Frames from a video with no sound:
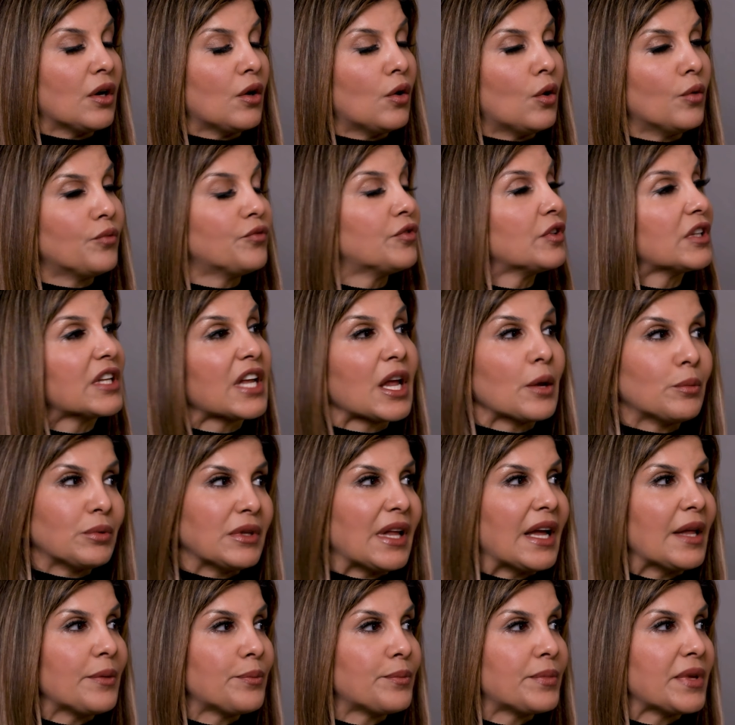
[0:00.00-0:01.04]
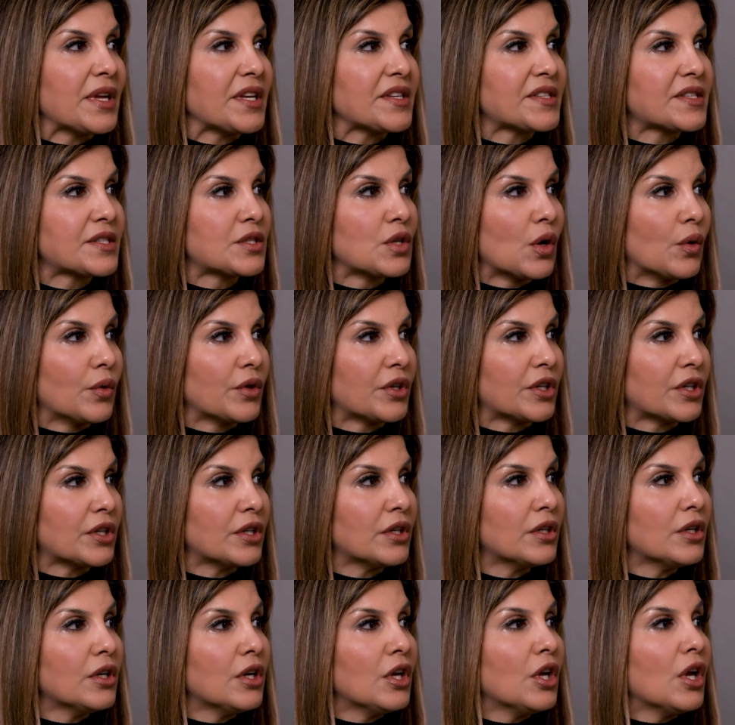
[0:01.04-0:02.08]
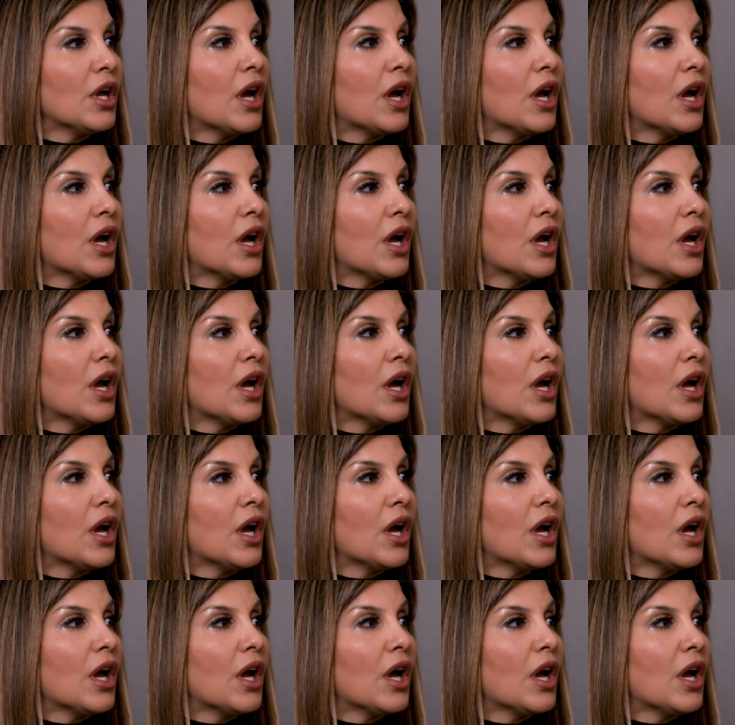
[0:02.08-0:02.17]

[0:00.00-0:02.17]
hopefully a plant-based donor